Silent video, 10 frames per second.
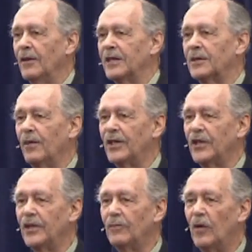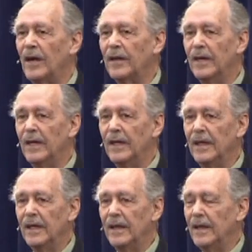expression you want.
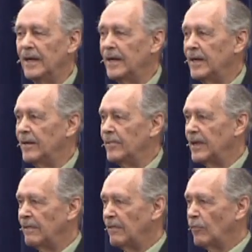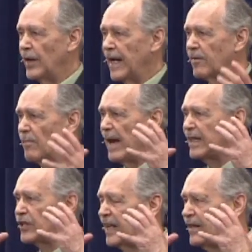But whatever
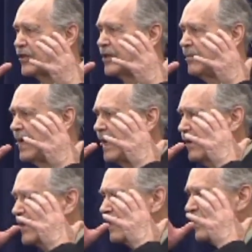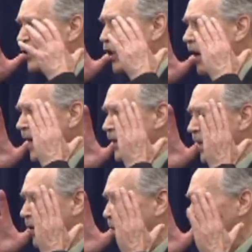makes sense to me to chart the
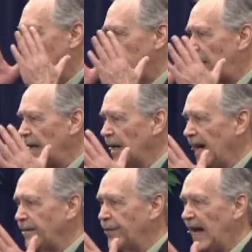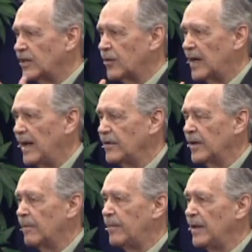course of my life, that's what I'm
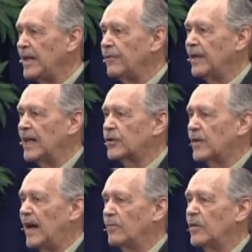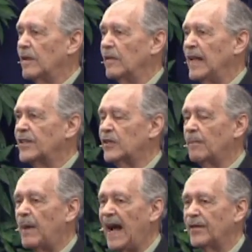going to believe and that's what I'm going to that's the
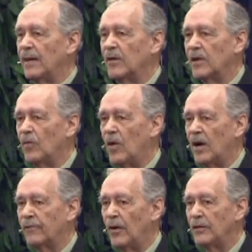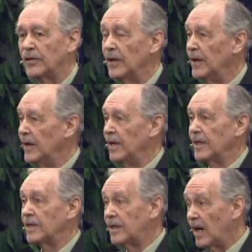path I'm going to walk. Folks,
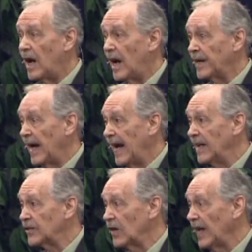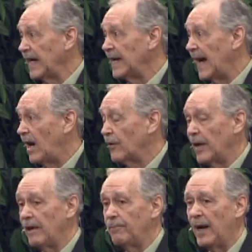God has laid out
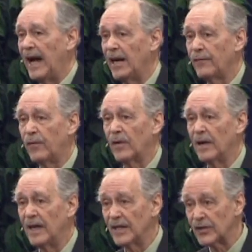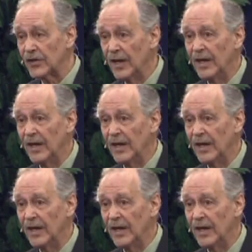a path for us